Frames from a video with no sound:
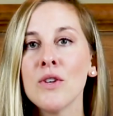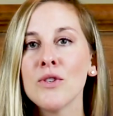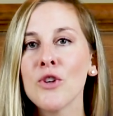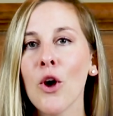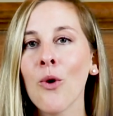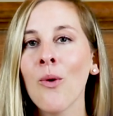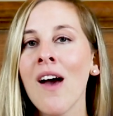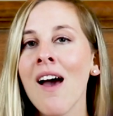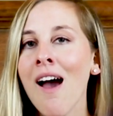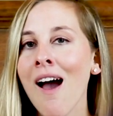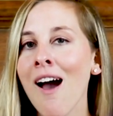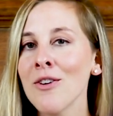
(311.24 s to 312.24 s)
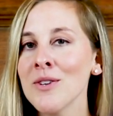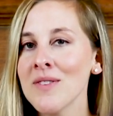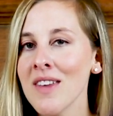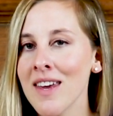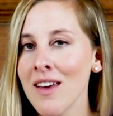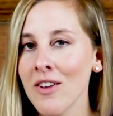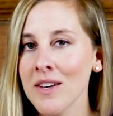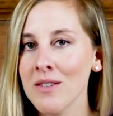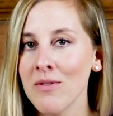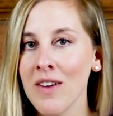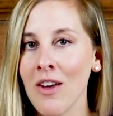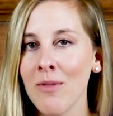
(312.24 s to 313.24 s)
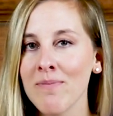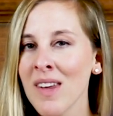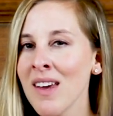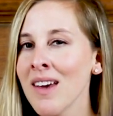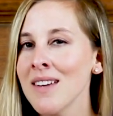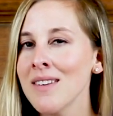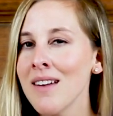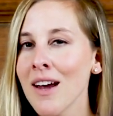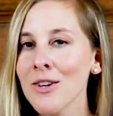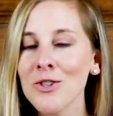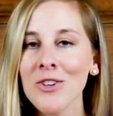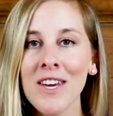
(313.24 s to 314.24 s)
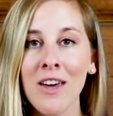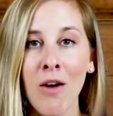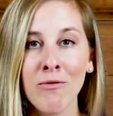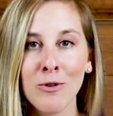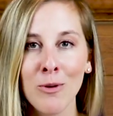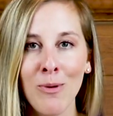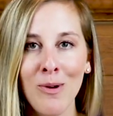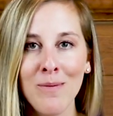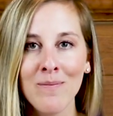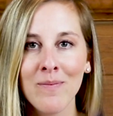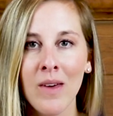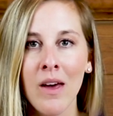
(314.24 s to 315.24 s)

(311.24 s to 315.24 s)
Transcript: So, how does the Helix feel? Is it actually comfortable?